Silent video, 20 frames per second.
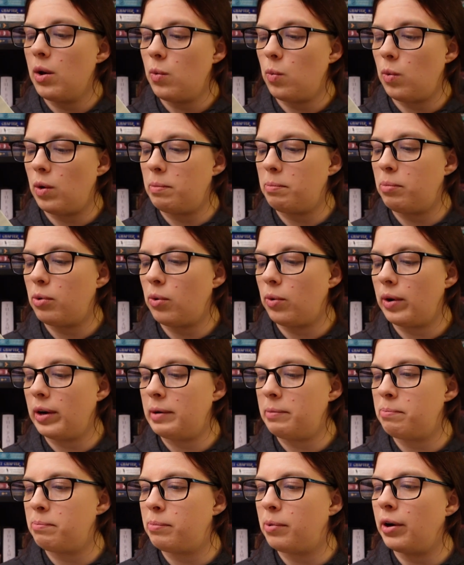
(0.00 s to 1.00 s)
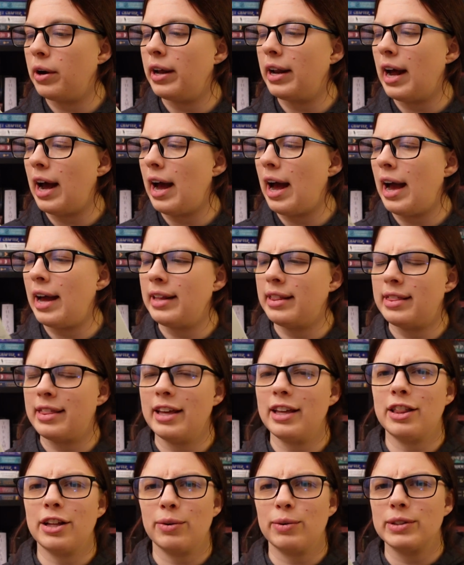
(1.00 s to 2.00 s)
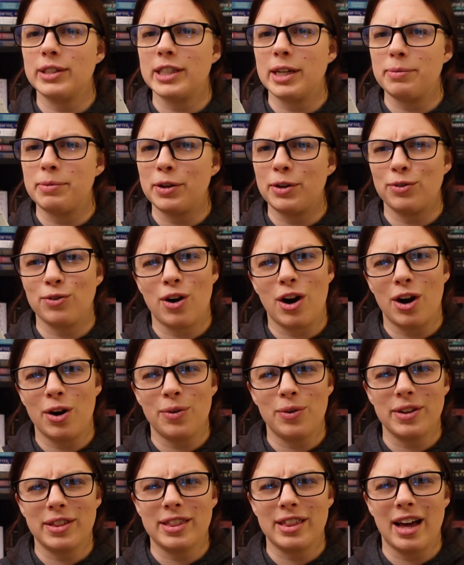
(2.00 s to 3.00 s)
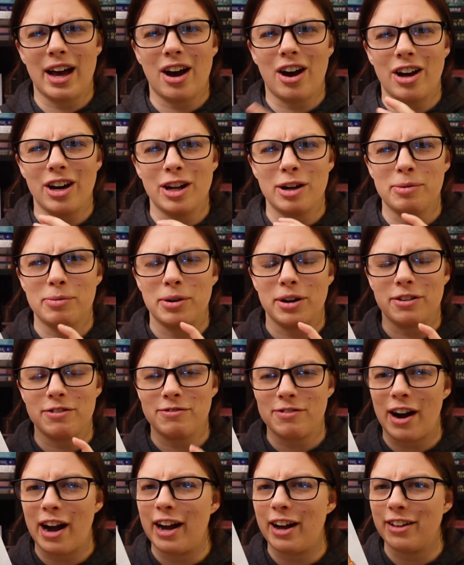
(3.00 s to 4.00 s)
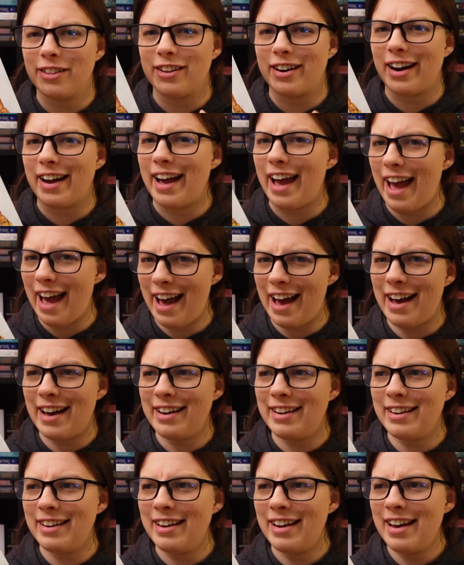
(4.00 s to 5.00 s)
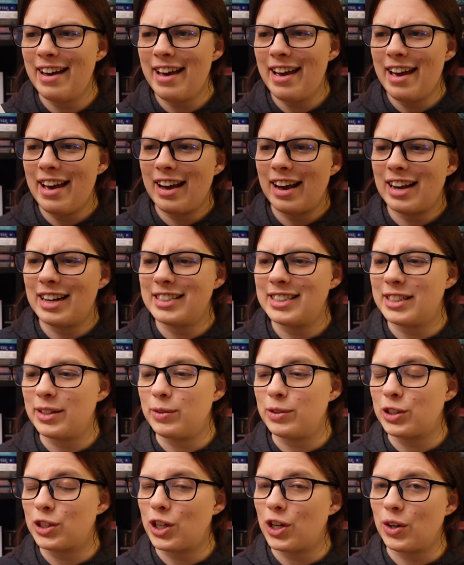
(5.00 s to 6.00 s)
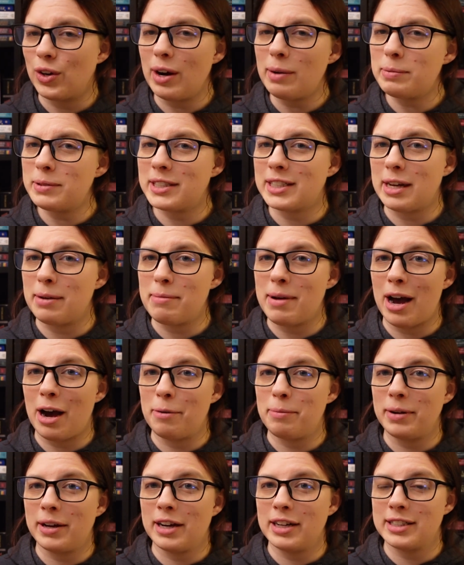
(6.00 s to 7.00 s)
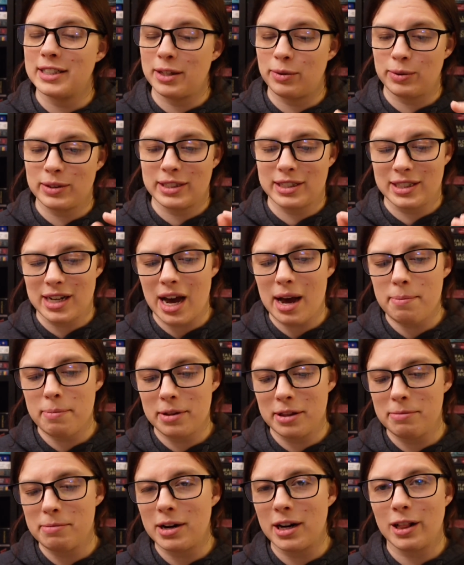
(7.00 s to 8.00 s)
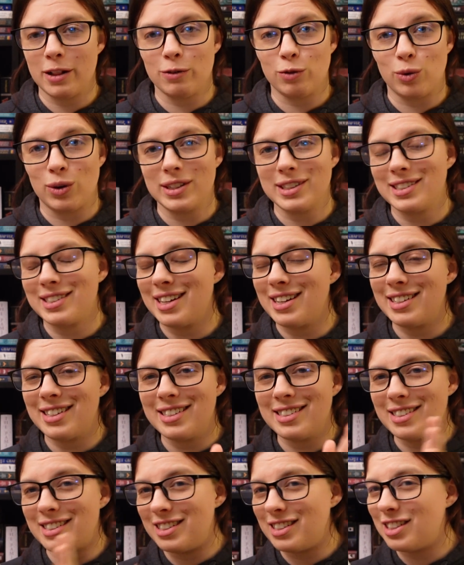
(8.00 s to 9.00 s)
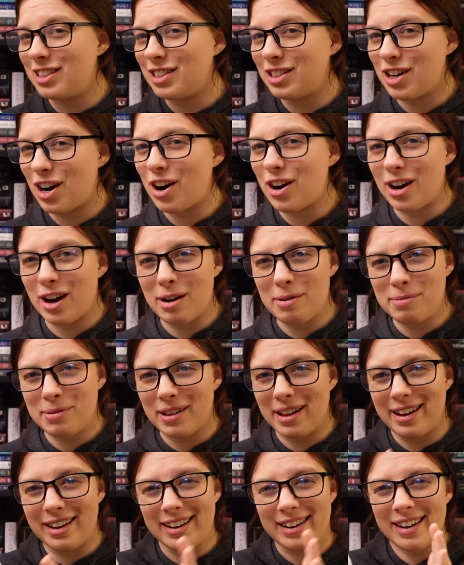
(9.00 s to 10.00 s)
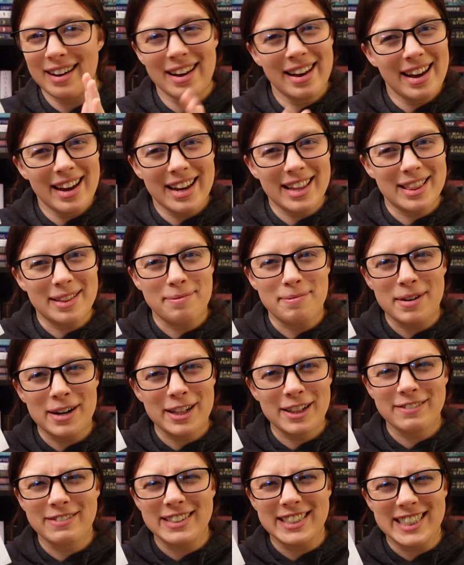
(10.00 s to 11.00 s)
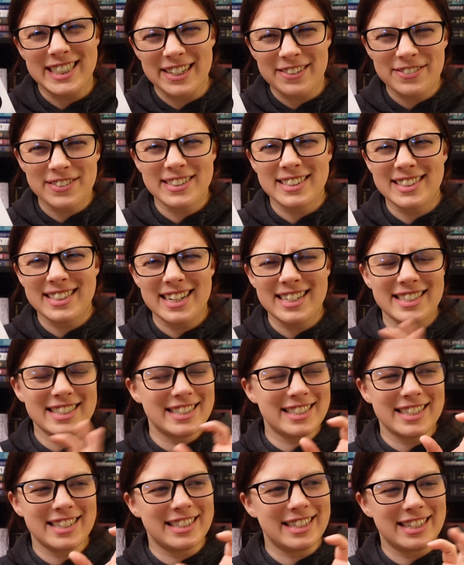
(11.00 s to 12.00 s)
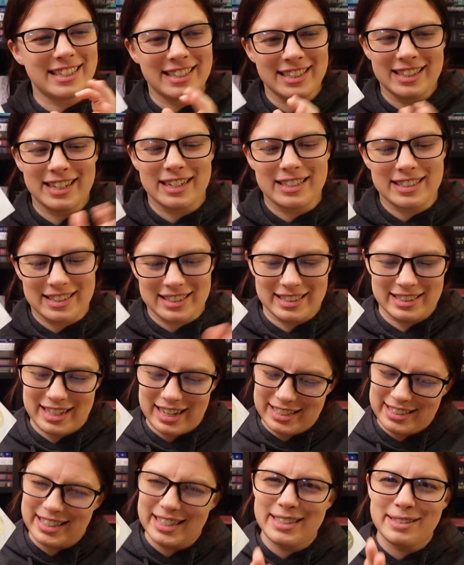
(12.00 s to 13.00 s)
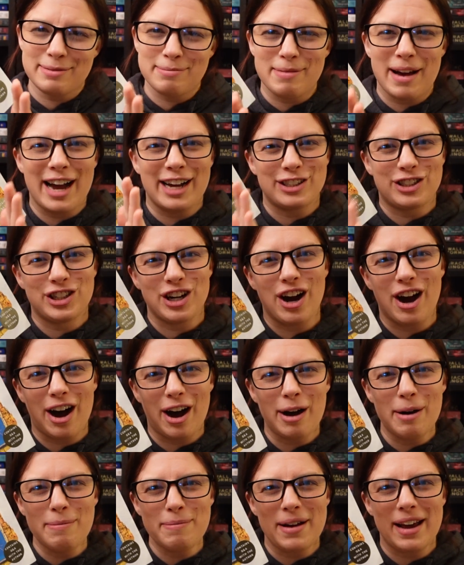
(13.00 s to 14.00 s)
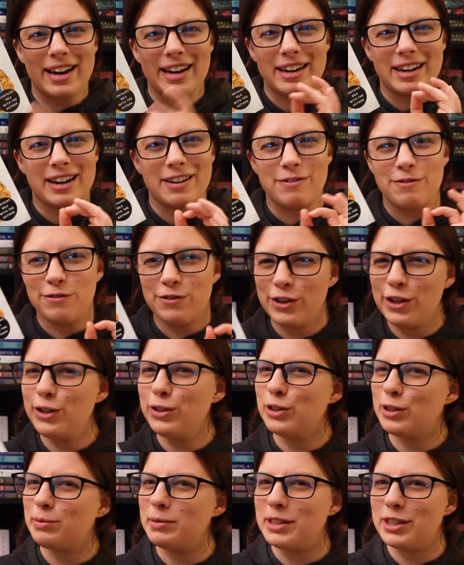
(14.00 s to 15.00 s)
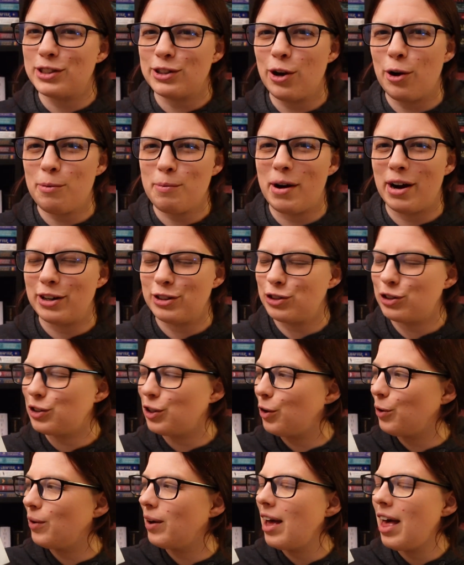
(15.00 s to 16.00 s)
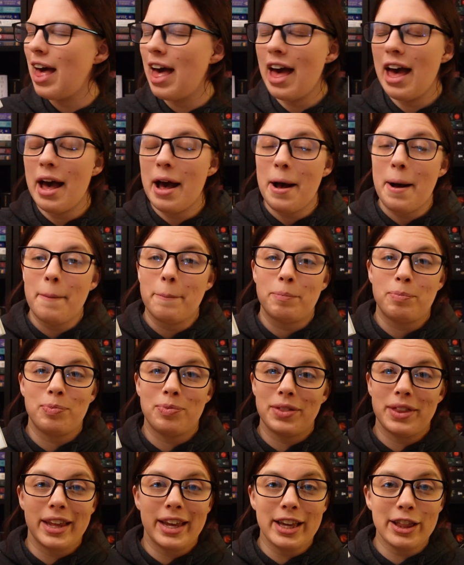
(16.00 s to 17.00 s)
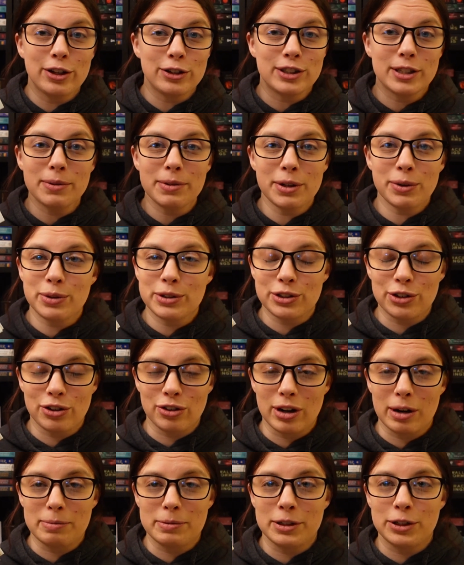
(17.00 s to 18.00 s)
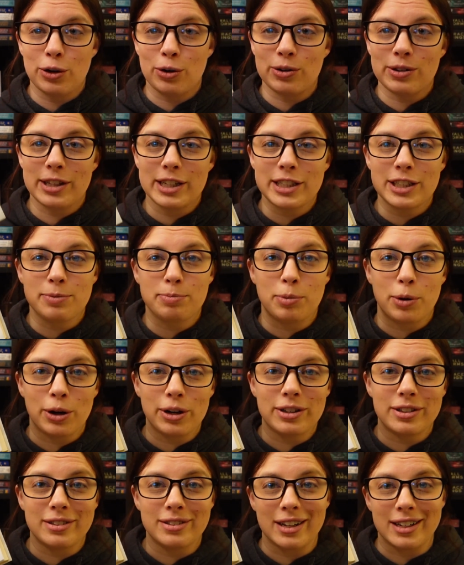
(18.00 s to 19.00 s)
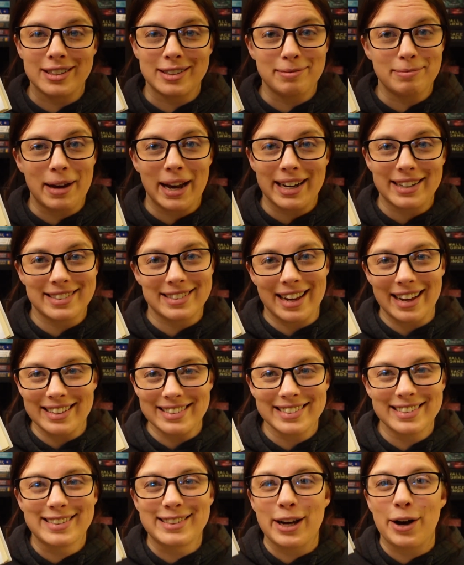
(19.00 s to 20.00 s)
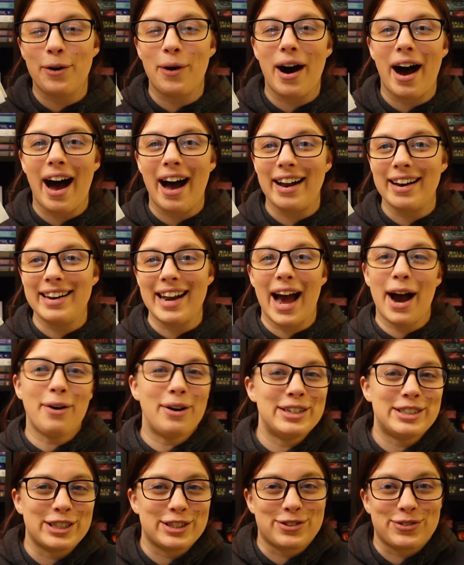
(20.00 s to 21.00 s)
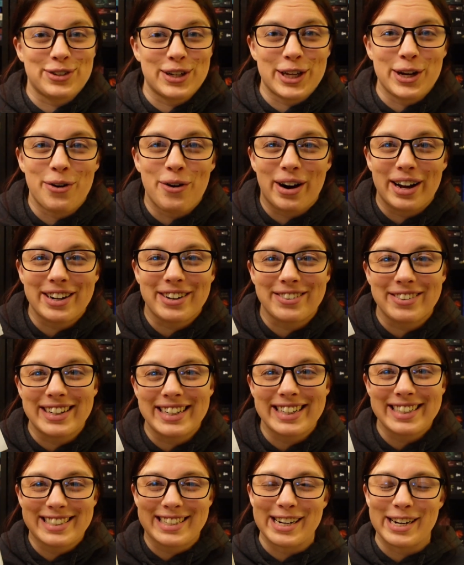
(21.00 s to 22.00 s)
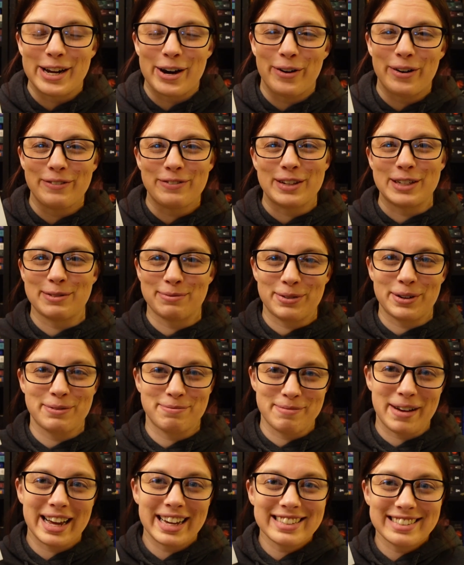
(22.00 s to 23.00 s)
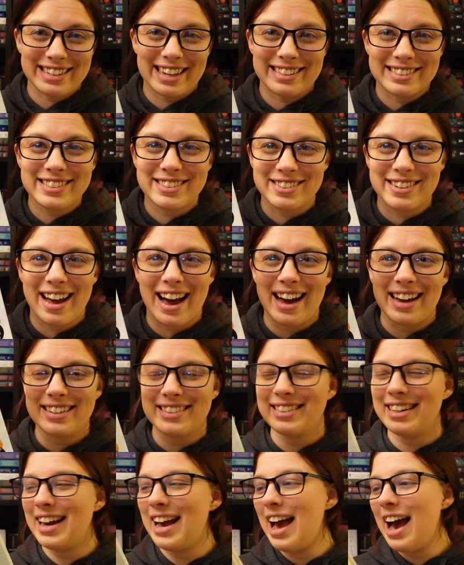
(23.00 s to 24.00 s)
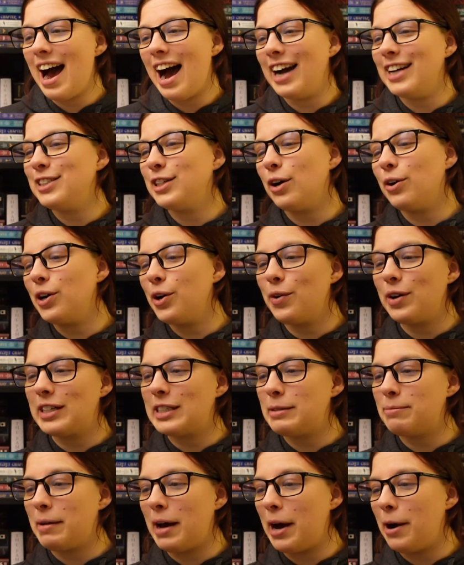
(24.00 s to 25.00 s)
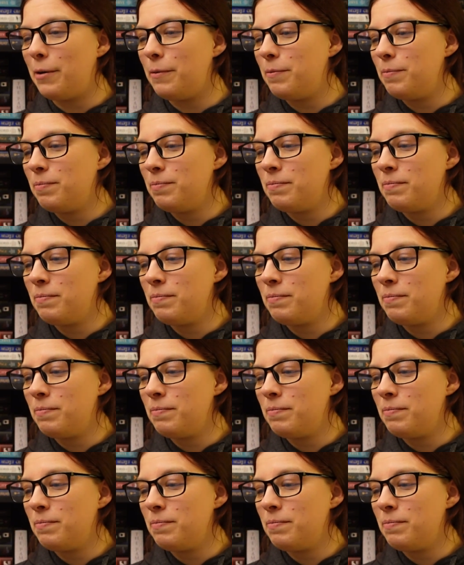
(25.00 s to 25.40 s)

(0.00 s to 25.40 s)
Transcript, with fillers: one point, but I think there was something wrong with the audiobook file that I had because it was corrupt somehow because it would stop in the middle of one sentence and start up like in the middle of a different sentence and they, they didn't match up and it confused me so much. So either something was corrupted or this book doesn't make sense. So now I just really want to read it to know if this book makes sense or not. I don't know what it's about.